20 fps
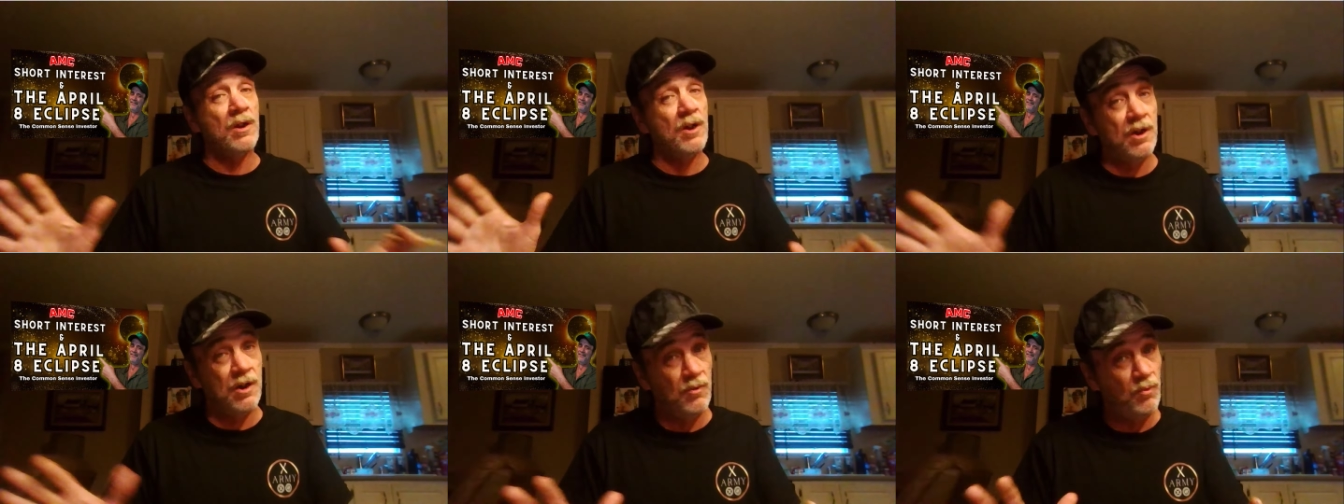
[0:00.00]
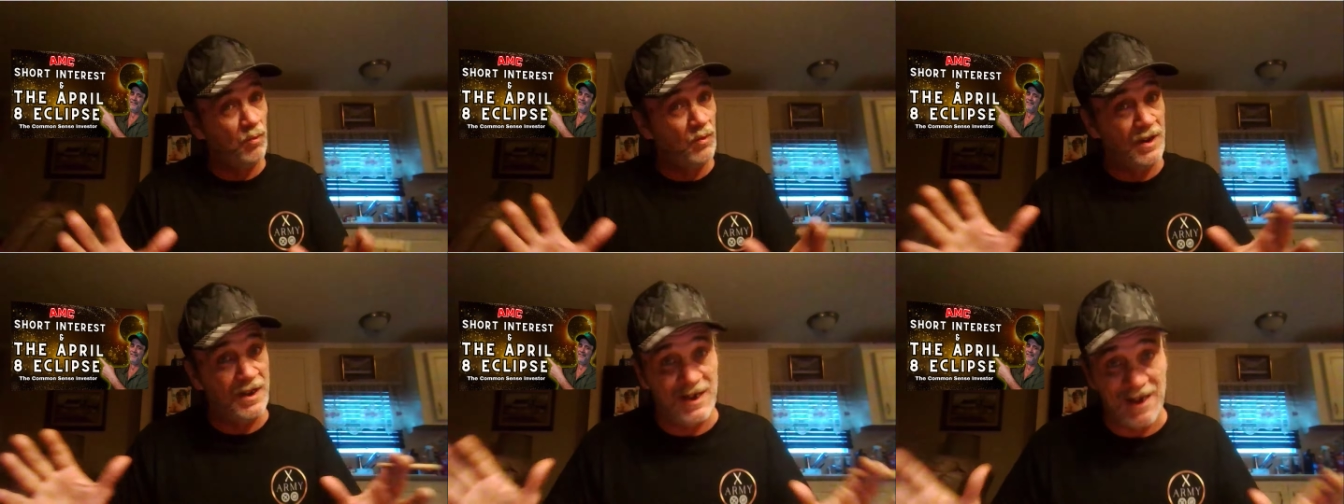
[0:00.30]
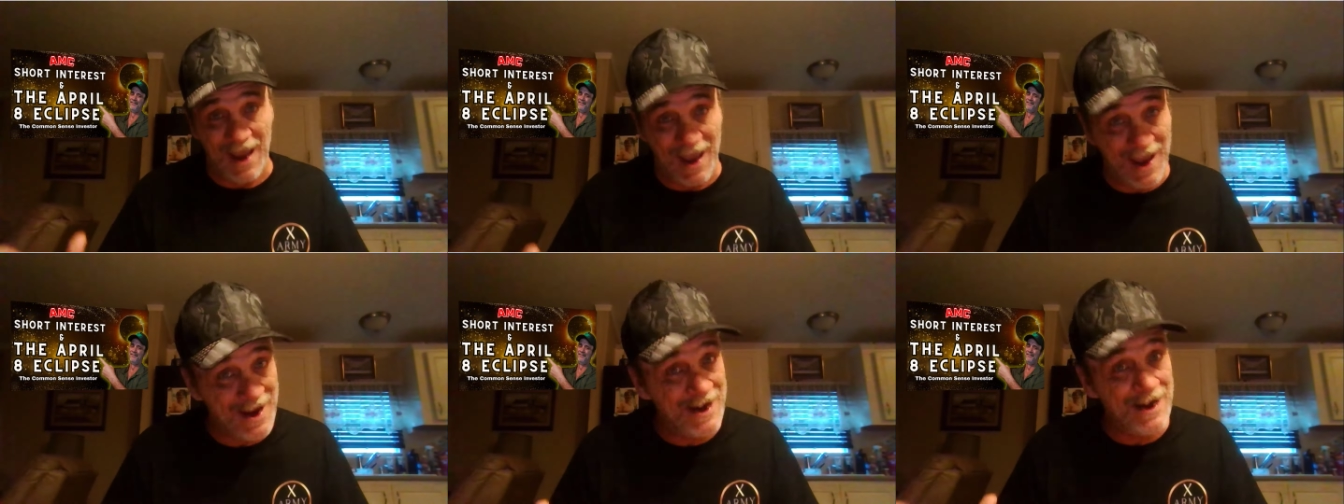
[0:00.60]
only
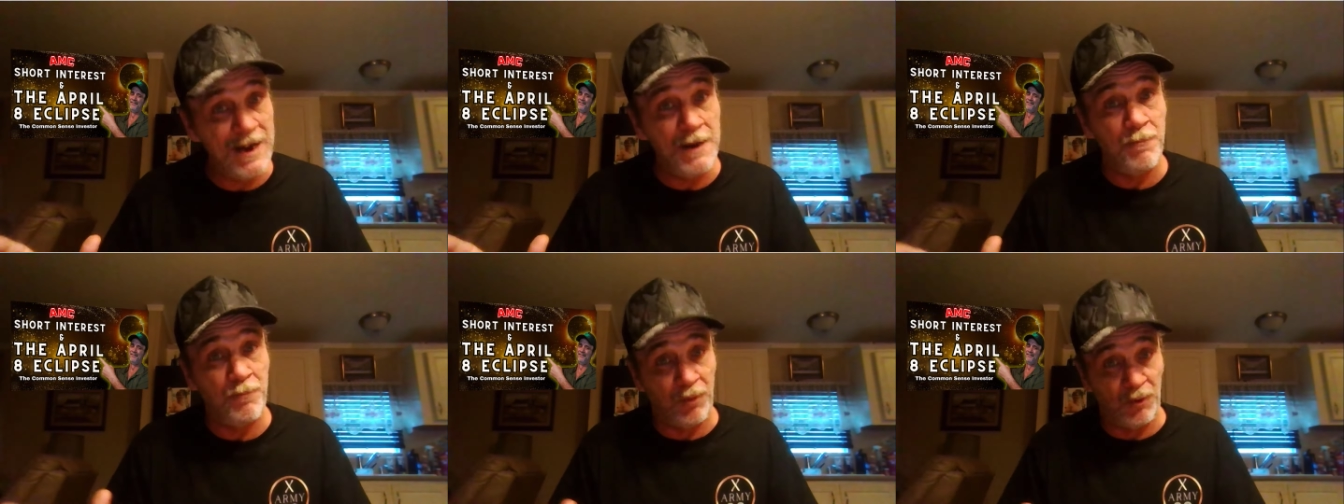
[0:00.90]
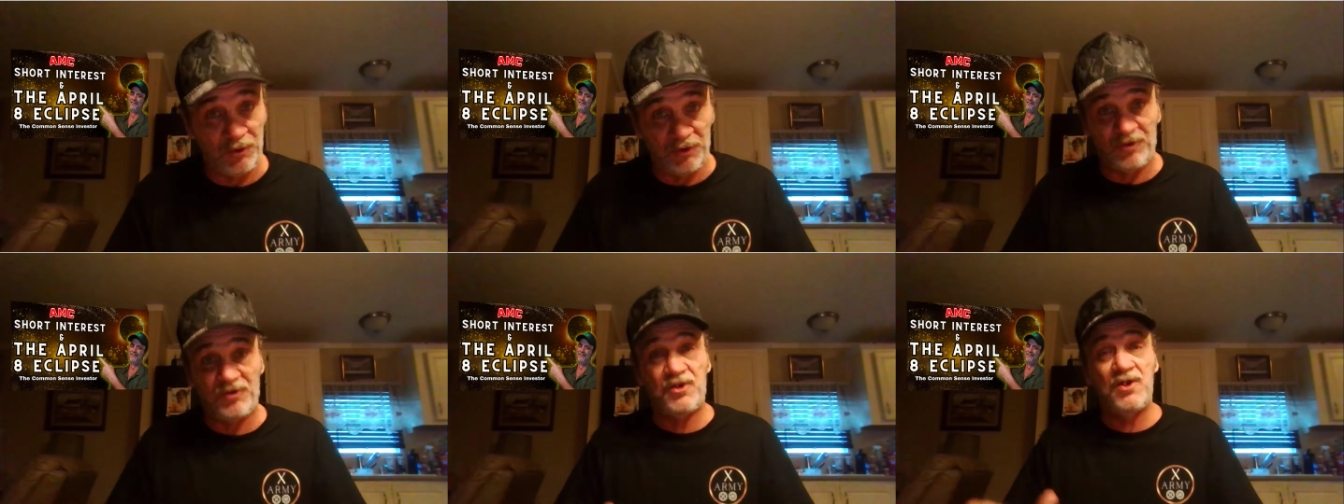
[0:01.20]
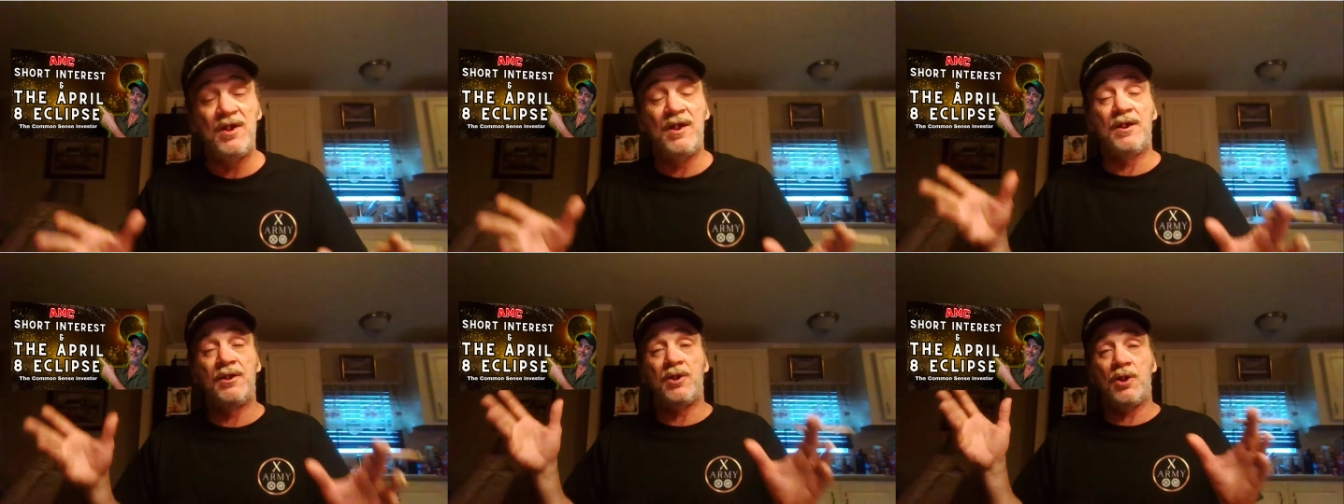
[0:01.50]
eighty
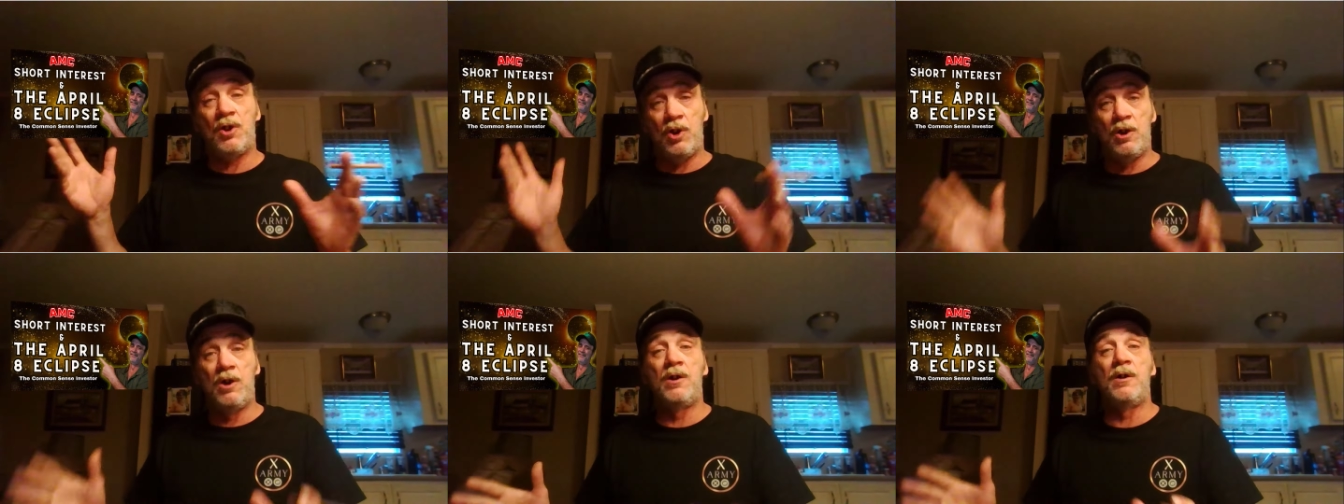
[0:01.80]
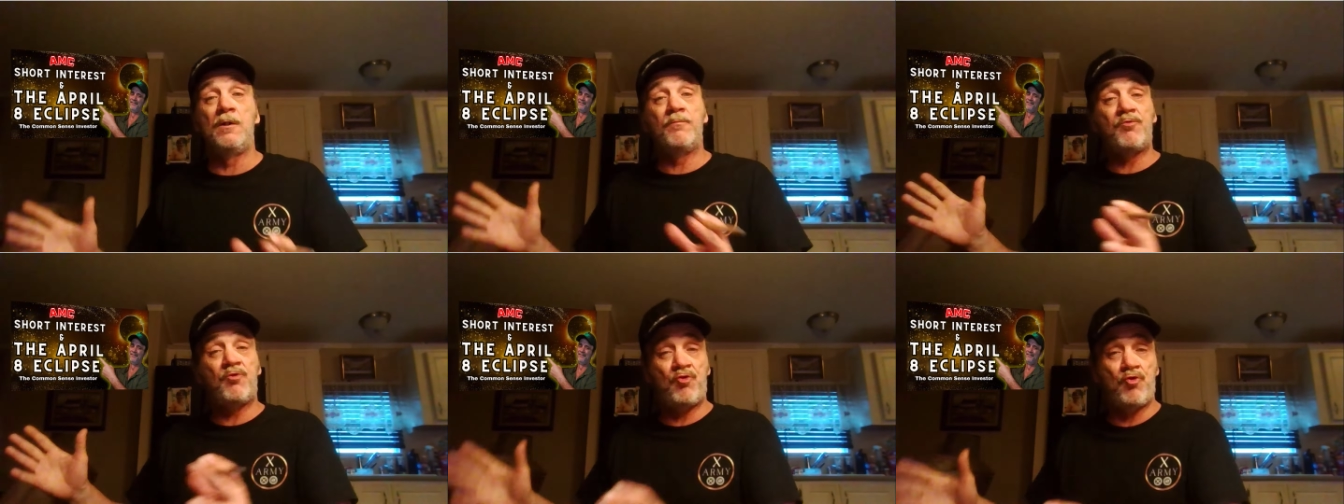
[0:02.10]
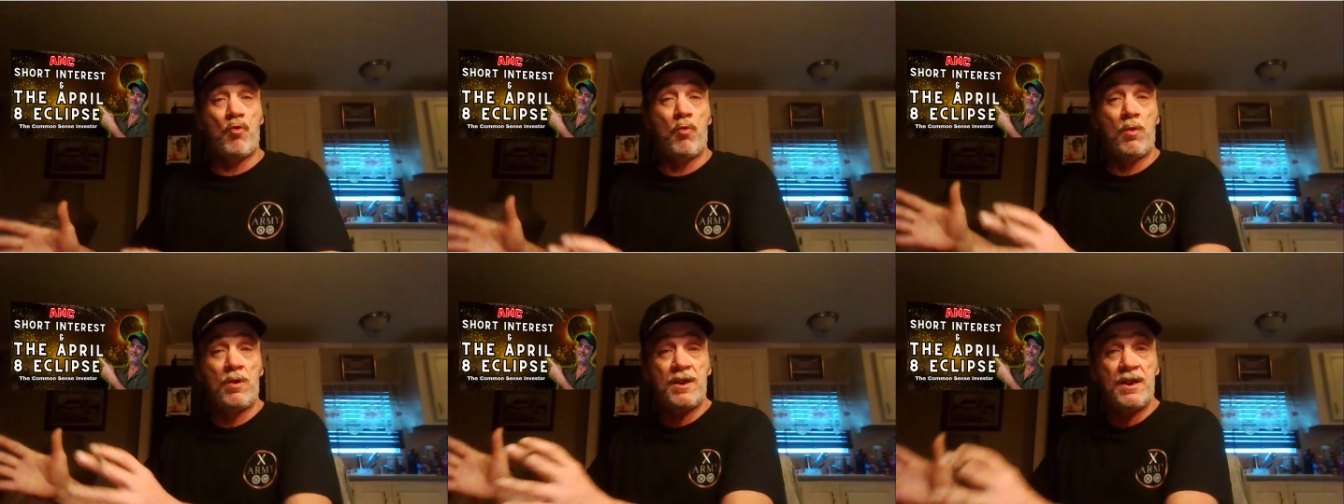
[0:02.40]
percent of
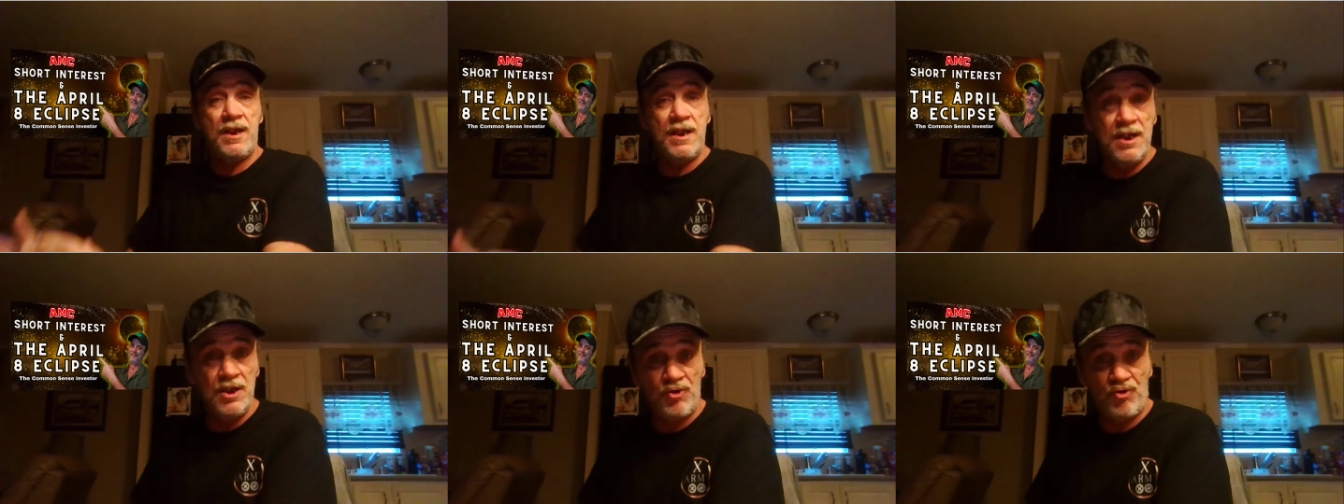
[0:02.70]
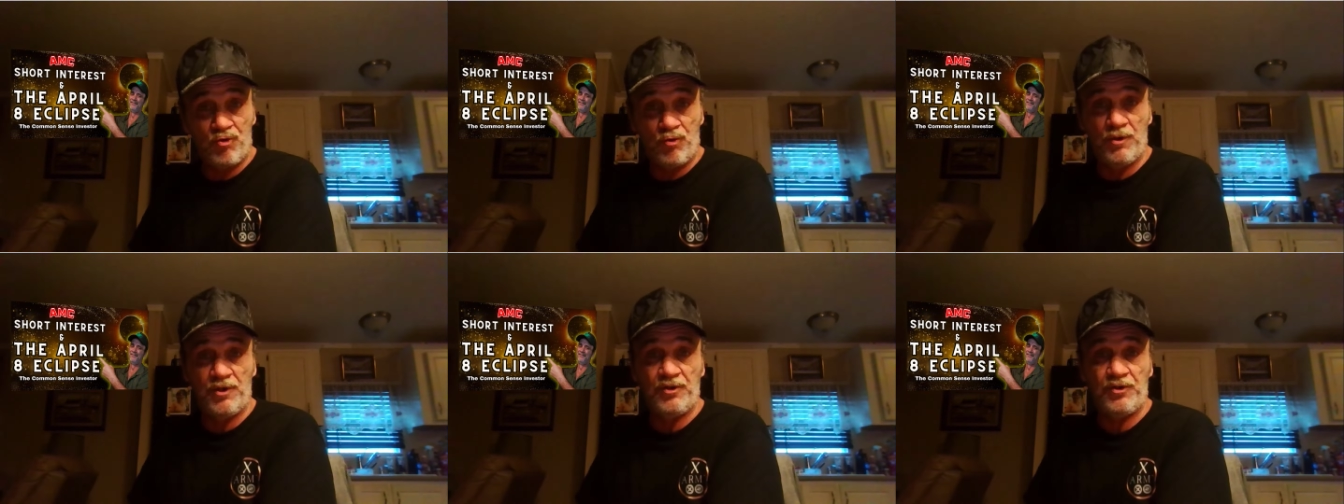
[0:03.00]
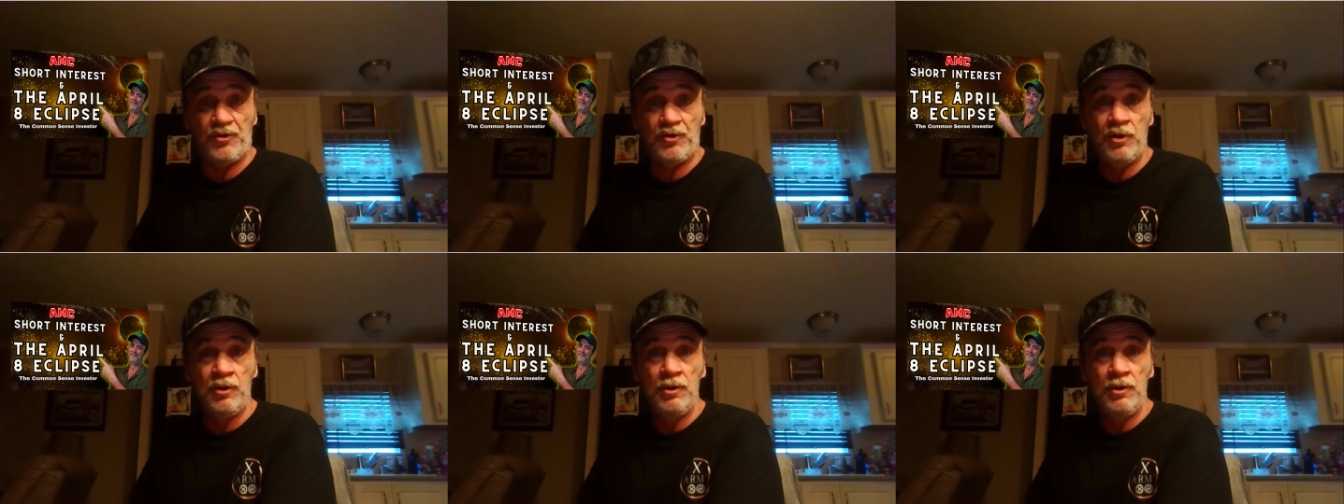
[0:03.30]
short interest.